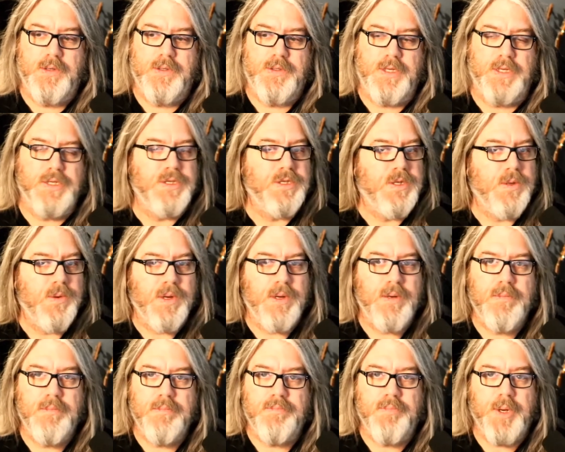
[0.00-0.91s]
it's
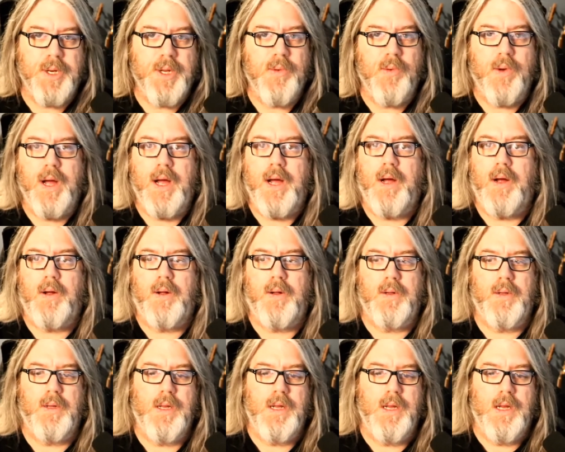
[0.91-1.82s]
doing pretty
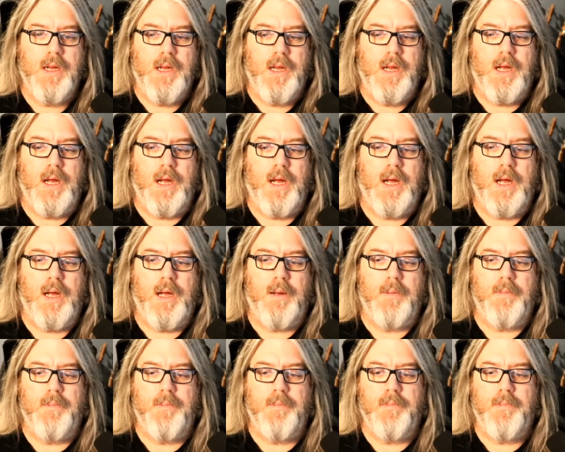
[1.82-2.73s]
well
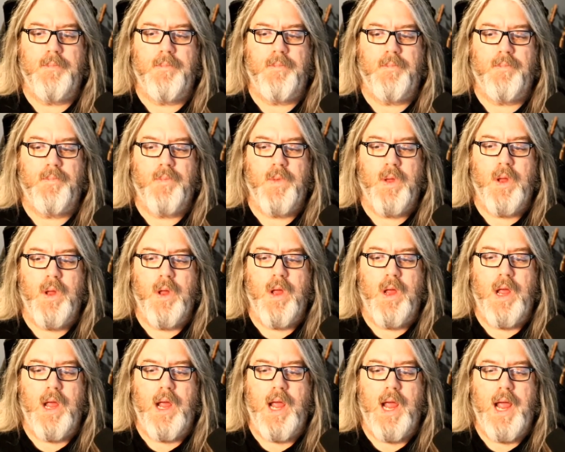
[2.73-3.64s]
um,
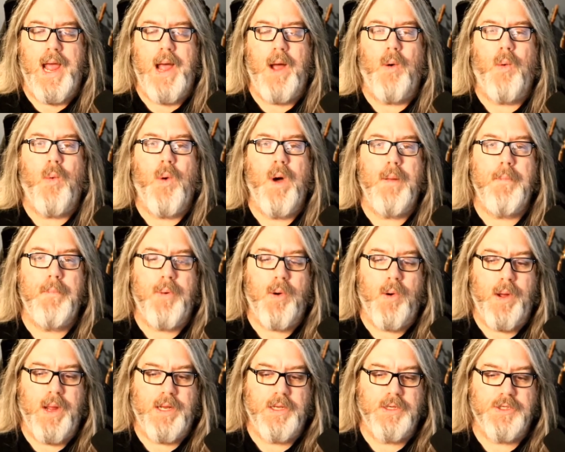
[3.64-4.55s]
at what
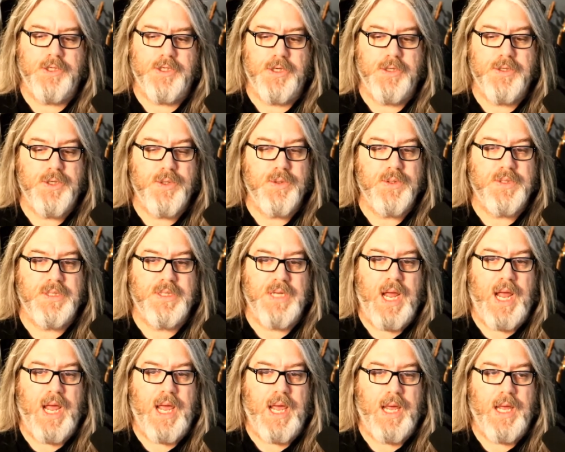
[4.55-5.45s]
point should you
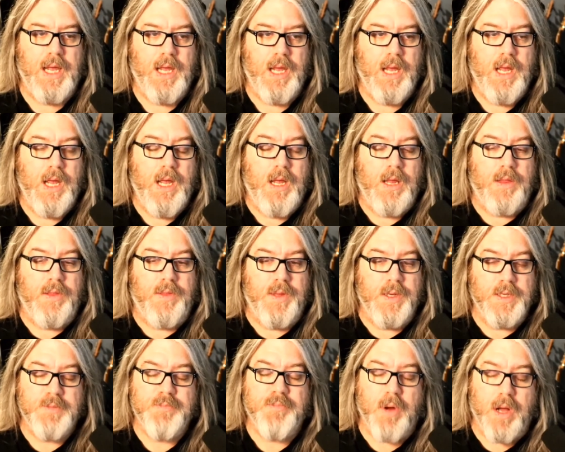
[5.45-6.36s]
say
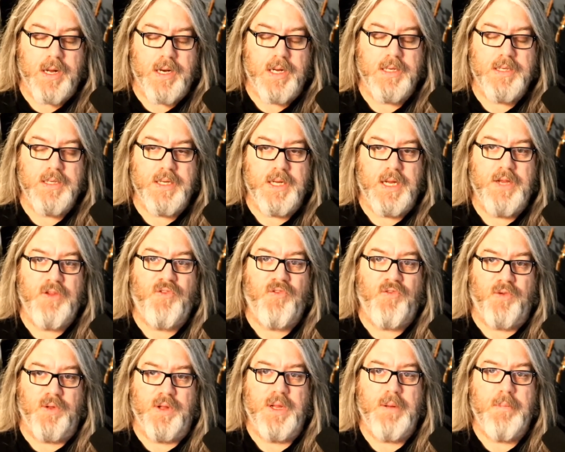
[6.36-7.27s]
this product is
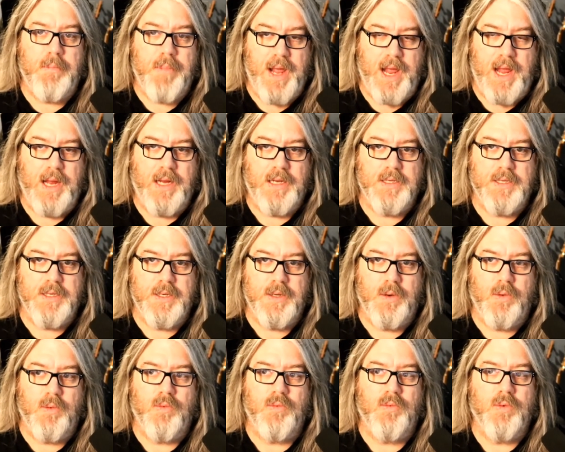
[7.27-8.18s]
fully baked
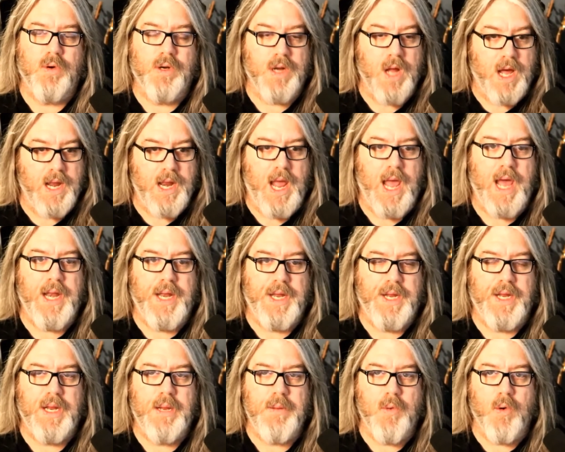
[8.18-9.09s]
we're not
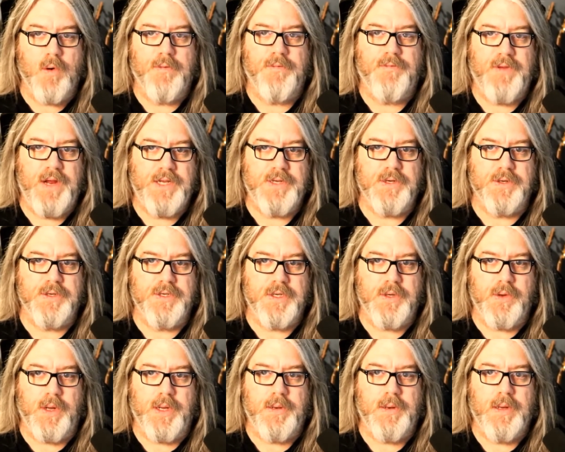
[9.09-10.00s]
adding any more features to it